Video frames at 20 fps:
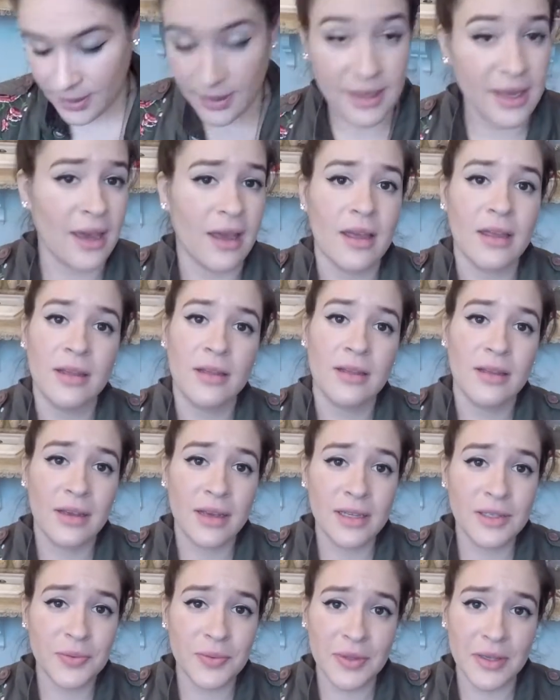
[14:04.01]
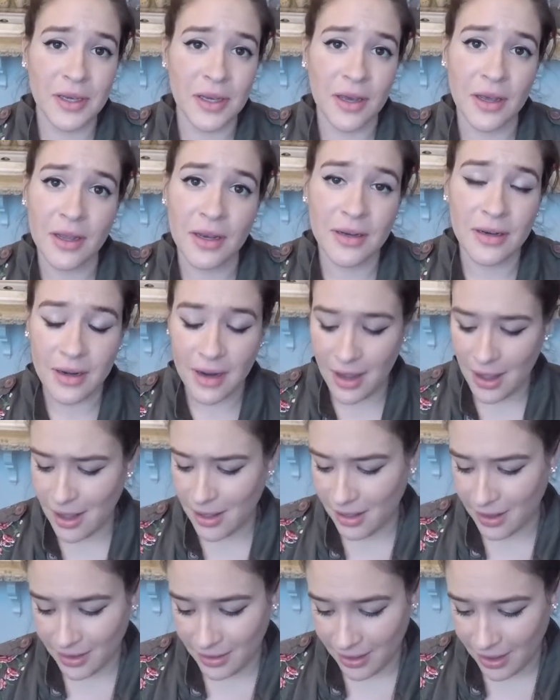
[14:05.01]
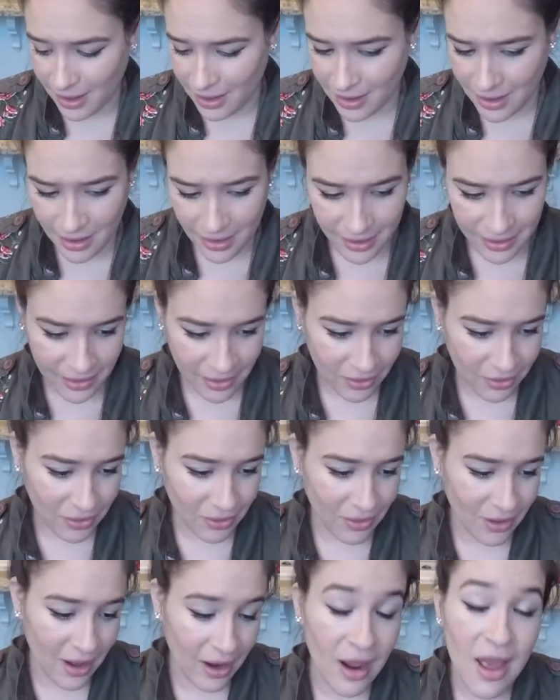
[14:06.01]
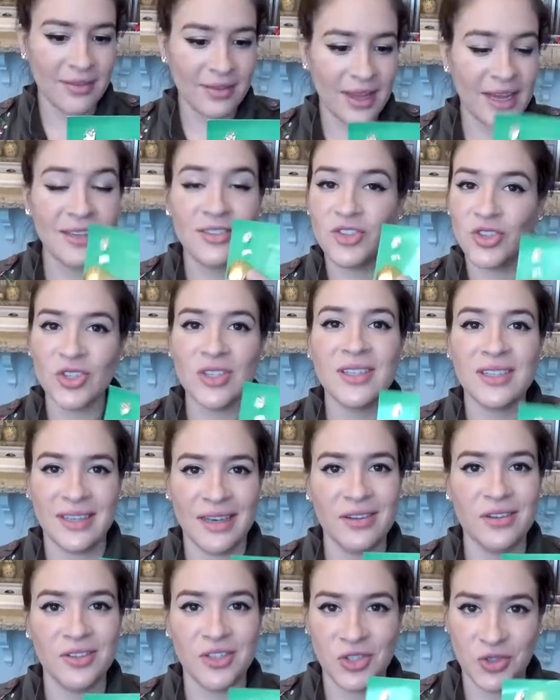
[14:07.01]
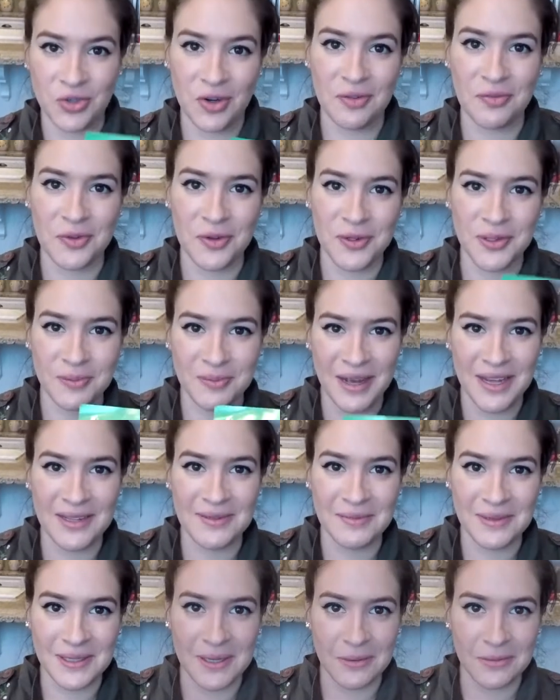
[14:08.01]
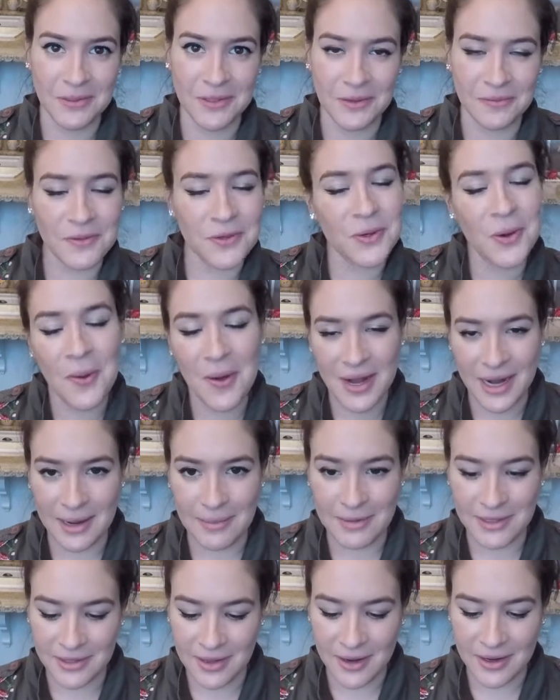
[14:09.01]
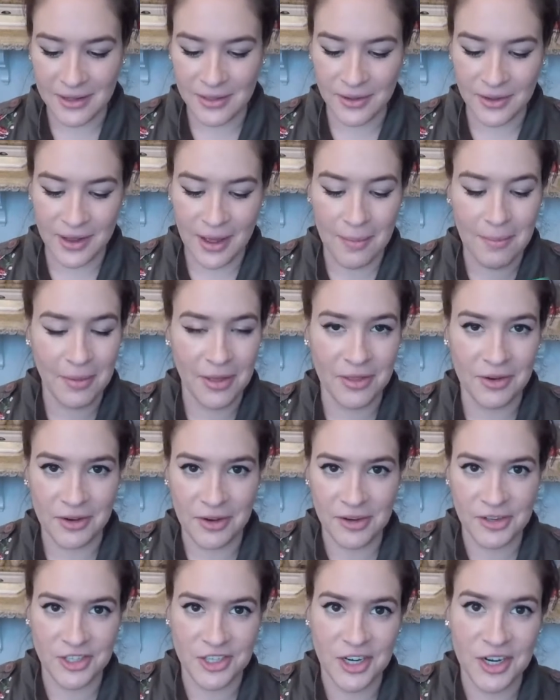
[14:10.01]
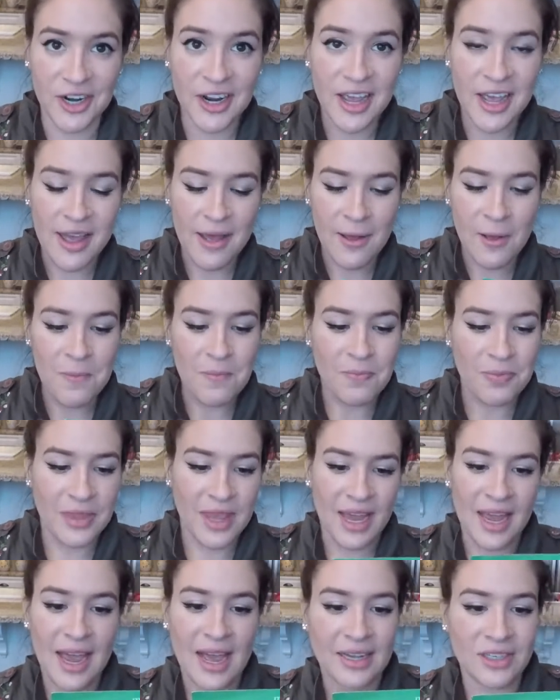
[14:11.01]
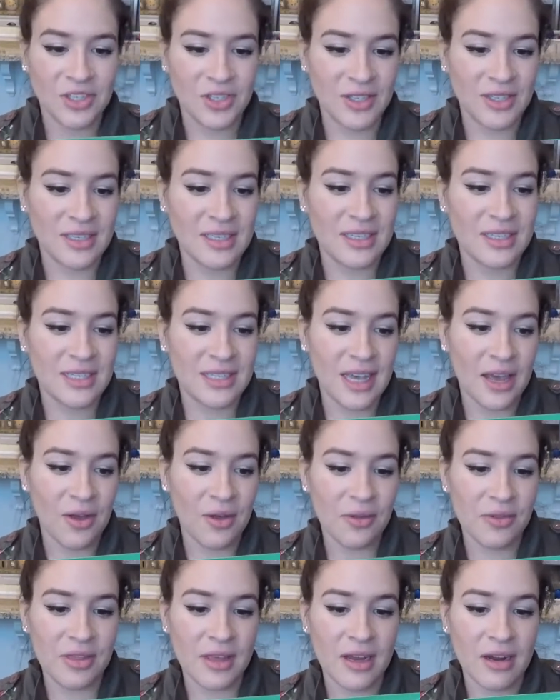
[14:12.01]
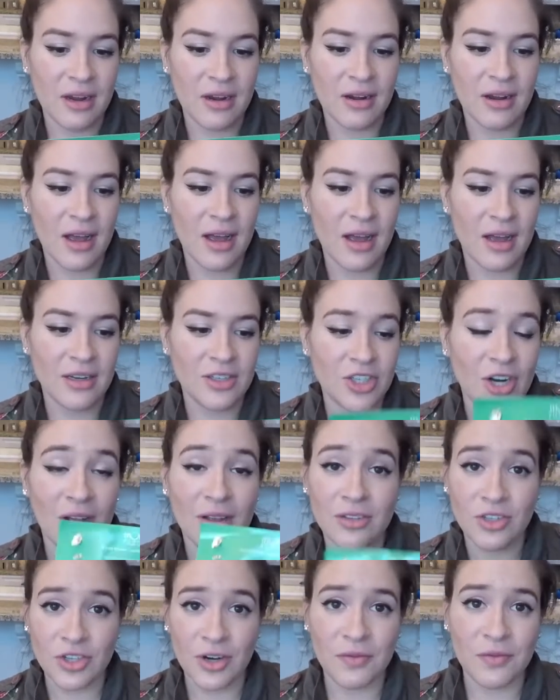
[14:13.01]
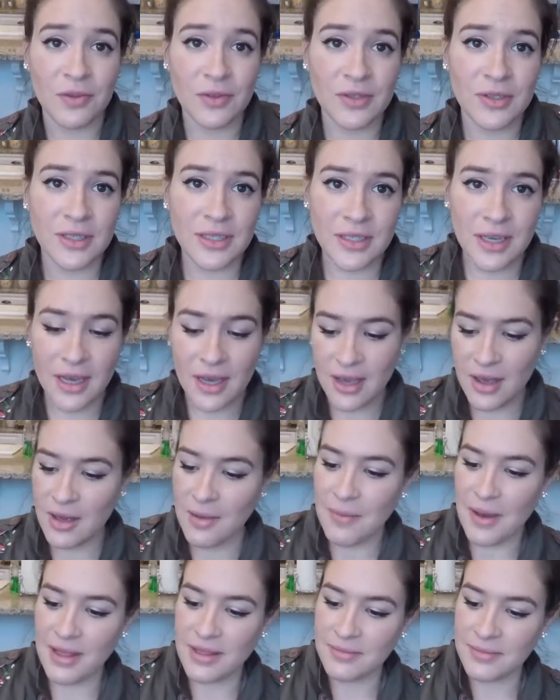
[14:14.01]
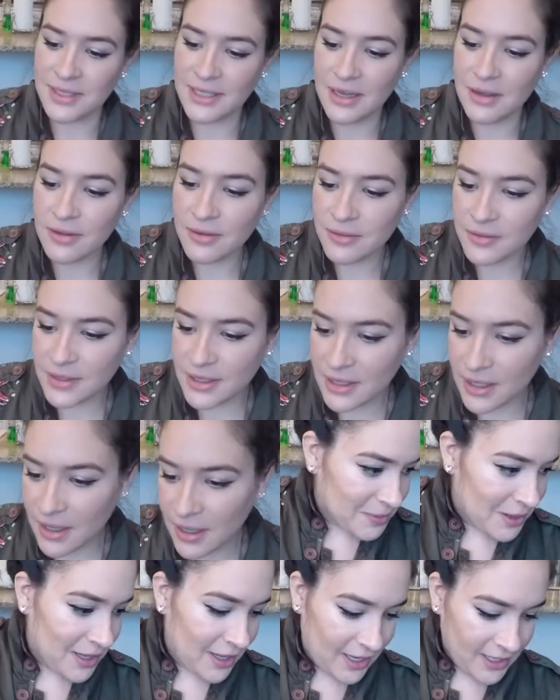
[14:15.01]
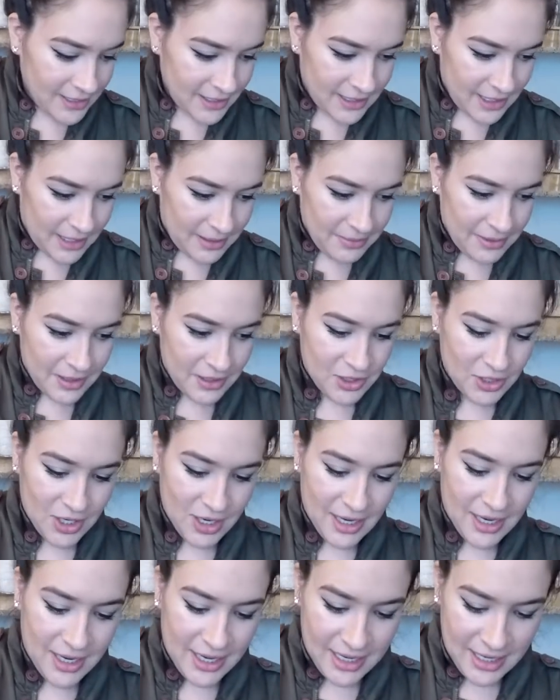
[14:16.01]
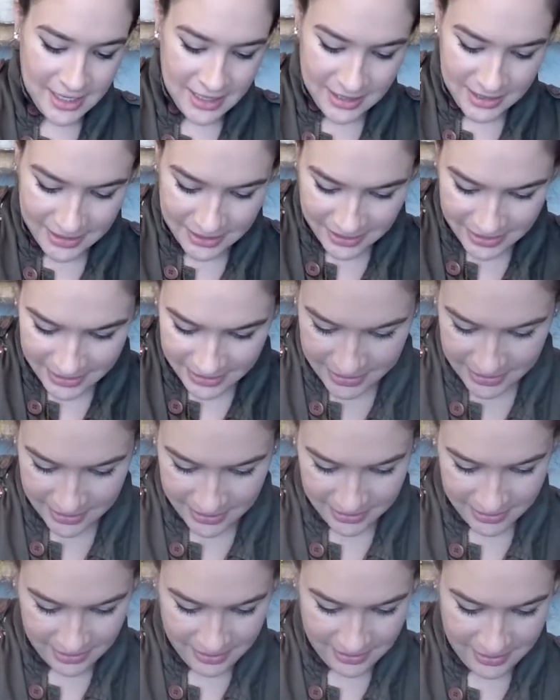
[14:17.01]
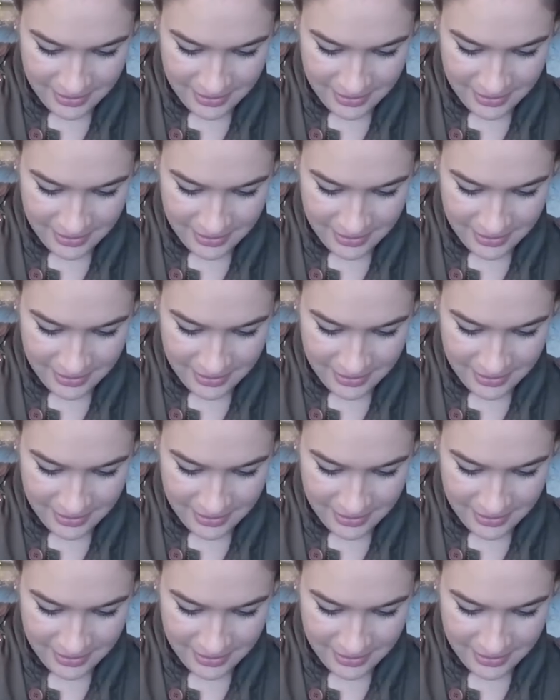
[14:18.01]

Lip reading: Yeah, it's really good. I like that. I like that a whole lot. They just sell the truffles by themselves. So if you go on Amazon and look up Mother Nurture, they actually sell their chocolate truffles by themselves. My last thing I'm gonna try is this